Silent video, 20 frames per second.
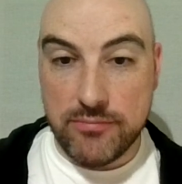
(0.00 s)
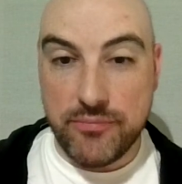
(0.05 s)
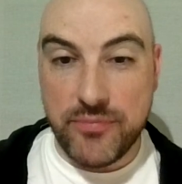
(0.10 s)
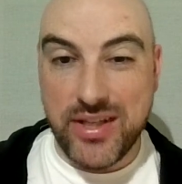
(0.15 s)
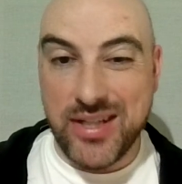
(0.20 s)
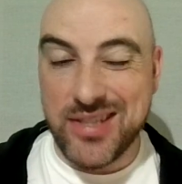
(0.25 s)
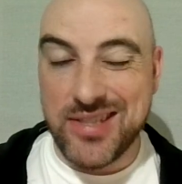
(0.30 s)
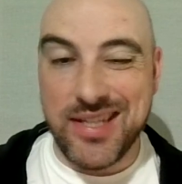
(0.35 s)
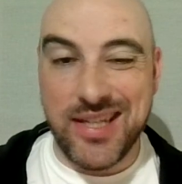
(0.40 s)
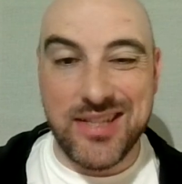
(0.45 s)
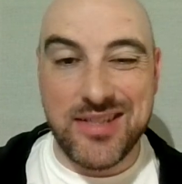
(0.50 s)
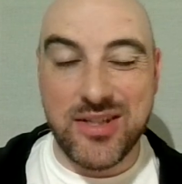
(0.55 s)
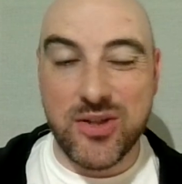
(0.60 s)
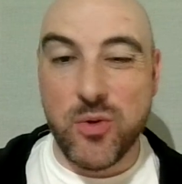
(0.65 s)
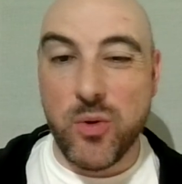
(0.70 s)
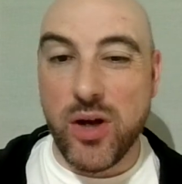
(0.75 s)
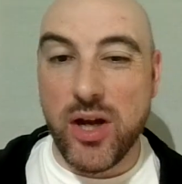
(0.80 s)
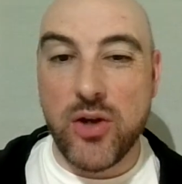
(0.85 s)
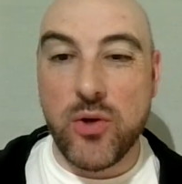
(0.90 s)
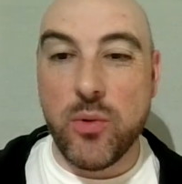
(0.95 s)
It's a
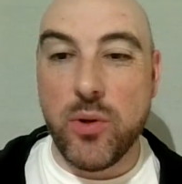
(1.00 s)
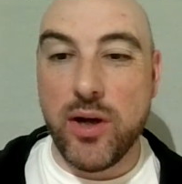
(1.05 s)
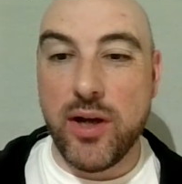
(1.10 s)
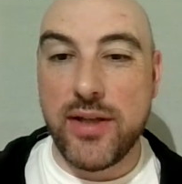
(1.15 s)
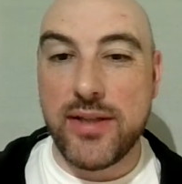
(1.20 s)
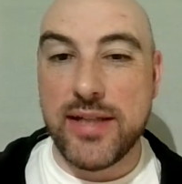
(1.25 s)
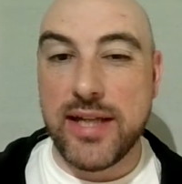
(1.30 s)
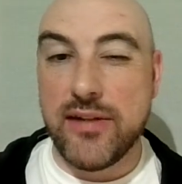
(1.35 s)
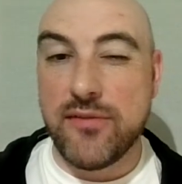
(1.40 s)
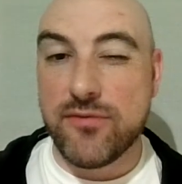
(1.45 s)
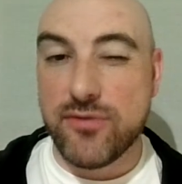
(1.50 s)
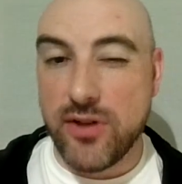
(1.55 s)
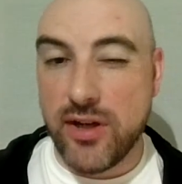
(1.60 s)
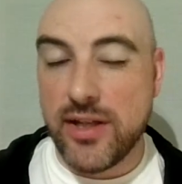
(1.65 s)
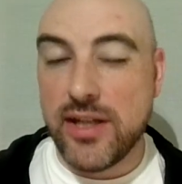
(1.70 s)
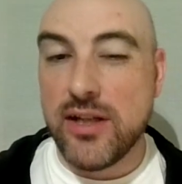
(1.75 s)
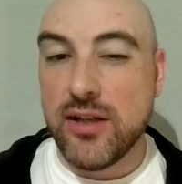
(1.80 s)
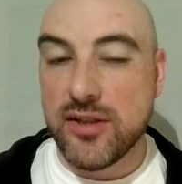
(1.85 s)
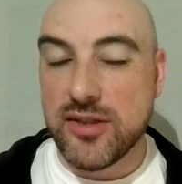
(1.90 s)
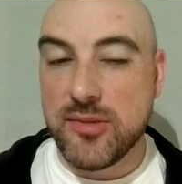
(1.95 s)
quite a quiet day.
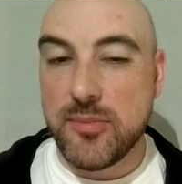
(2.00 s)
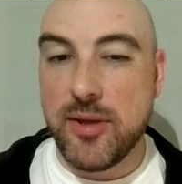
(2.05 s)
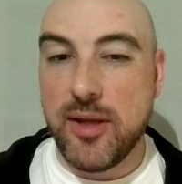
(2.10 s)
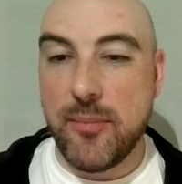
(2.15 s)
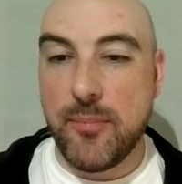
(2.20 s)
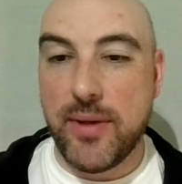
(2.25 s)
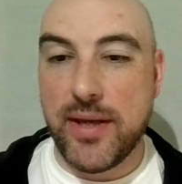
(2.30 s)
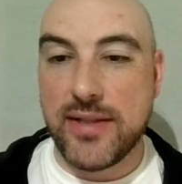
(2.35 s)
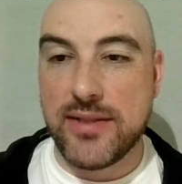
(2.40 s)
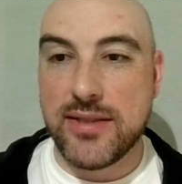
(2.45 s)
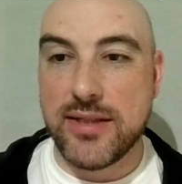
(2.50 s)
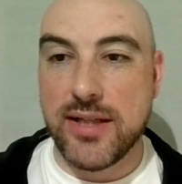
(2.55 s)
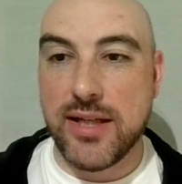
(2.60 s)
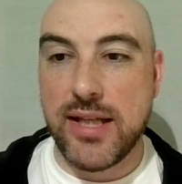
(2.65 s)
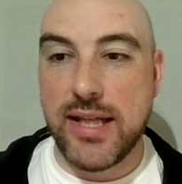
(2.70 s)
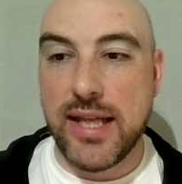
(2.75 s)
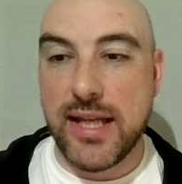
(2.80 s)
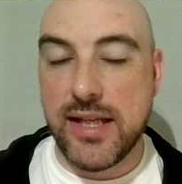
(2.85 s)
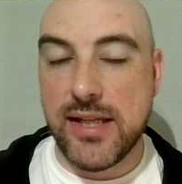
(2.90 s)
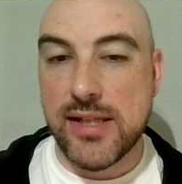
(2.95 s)
Friday looks a bit better.
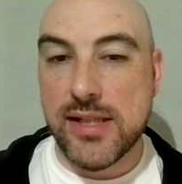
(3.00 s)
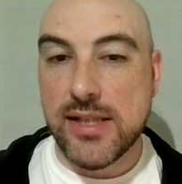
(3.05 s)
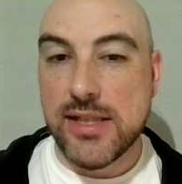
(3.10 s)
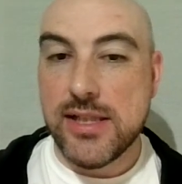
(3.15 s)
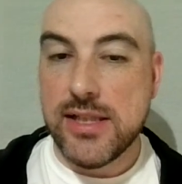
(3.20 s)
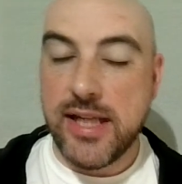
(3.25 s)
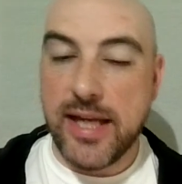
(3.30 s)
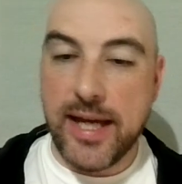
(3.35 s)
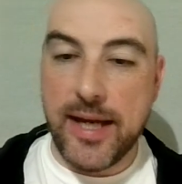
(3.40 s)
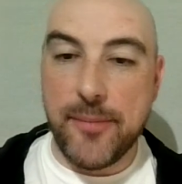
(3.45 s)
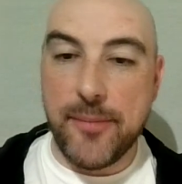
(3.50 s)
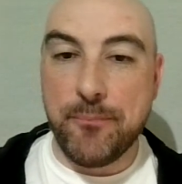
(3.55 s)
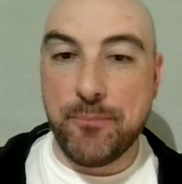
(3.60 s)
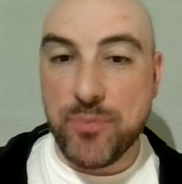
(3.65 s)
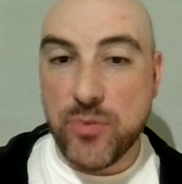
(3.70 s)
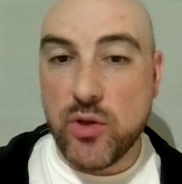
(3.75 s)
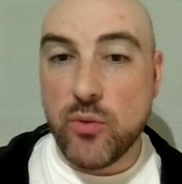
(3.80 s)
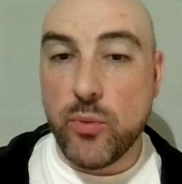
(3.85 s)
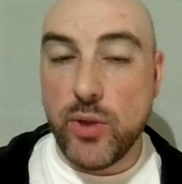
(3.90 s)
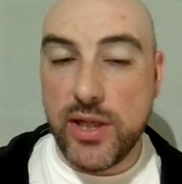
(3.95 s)
Then
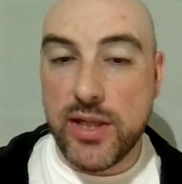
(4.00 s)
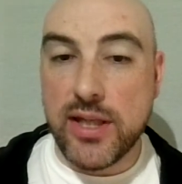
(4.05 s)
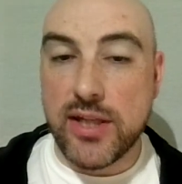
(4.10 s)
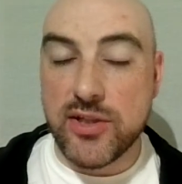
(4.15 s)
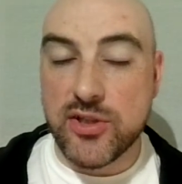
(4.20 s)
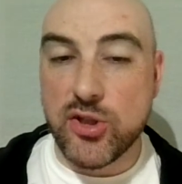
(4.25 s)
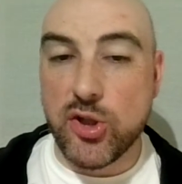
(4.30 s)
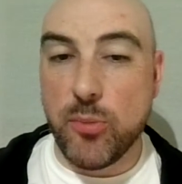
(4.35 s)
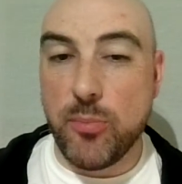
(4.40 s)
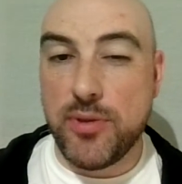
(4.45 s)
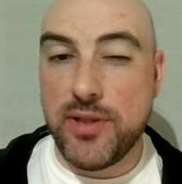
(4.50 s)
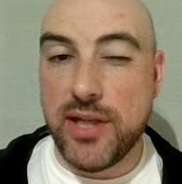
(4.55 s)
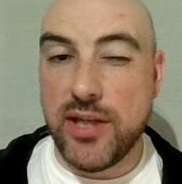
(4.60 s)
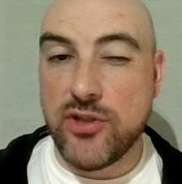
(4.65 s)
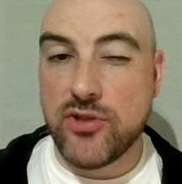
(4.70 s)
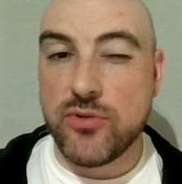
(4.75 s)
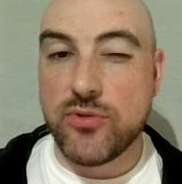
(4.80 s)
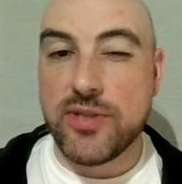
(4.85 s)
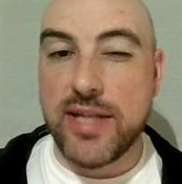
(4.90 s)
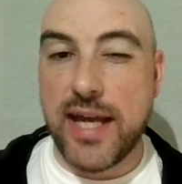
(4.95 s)
the weekend's got
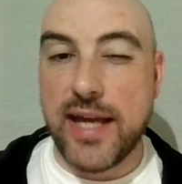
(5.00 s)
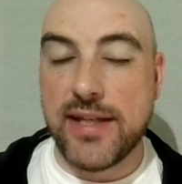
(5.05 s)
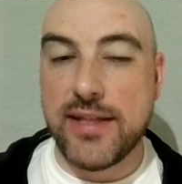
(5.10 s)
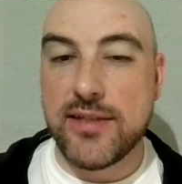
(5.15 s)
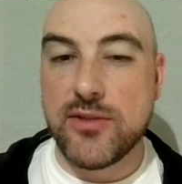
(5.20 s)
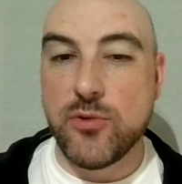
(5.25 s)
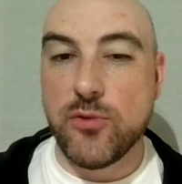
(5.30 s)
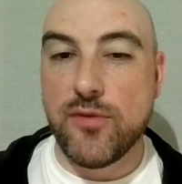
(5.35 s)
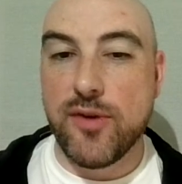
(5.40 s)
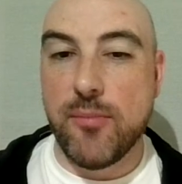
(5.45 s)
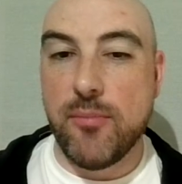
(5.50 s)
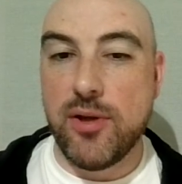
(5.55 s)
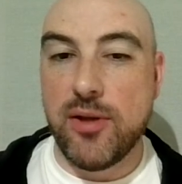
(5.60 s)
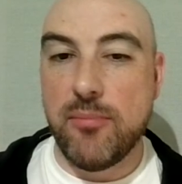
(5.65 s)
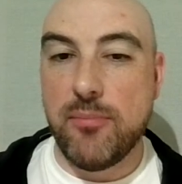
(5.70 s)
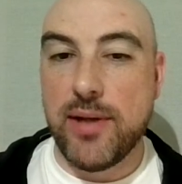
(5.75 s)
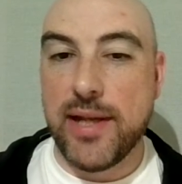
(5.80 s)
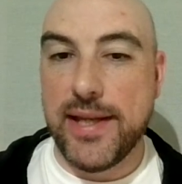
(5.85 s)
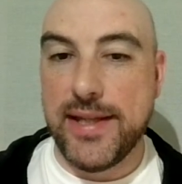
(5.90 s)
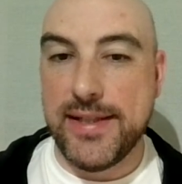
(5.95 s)
potential. Saturday's
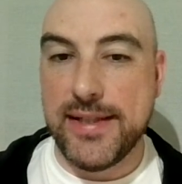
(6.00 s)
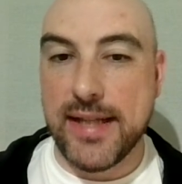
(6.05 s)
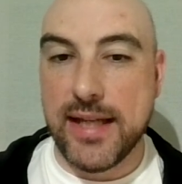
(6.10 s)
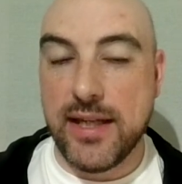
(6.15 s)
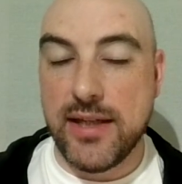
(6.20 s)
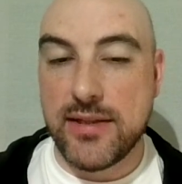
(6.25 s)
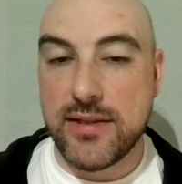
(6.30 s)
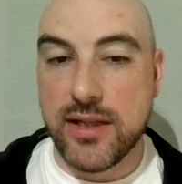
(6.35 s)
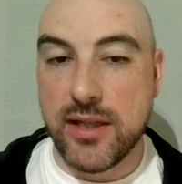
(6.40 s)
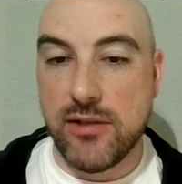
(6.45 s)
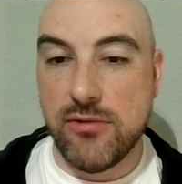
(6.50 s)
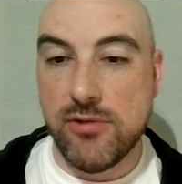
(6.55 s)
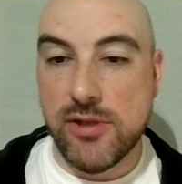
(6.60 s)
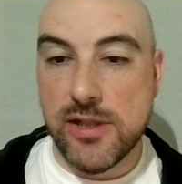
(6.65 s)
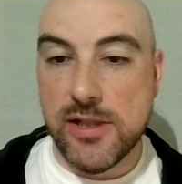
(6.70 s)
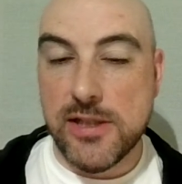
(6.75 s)
Northumberland Plate Day. So